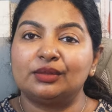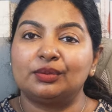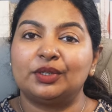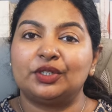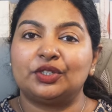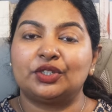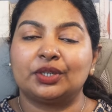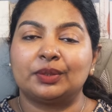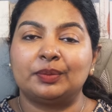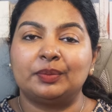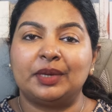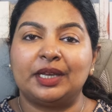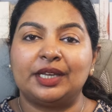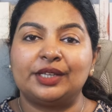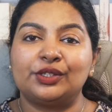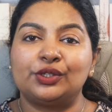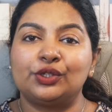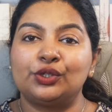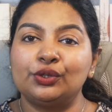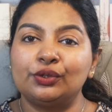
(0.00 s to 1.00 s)
which
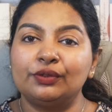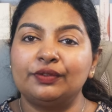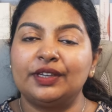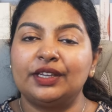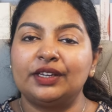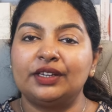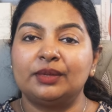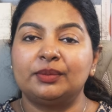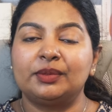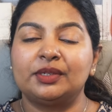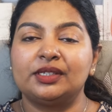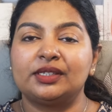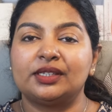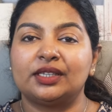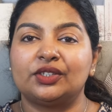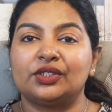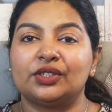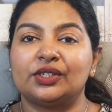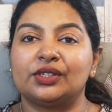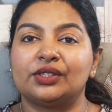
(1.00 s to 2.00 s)
compares two variables,
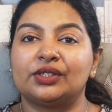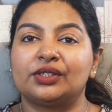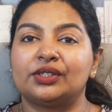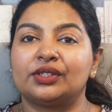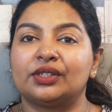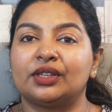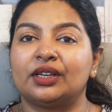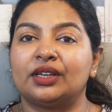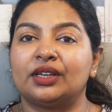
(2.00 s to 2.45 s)
such as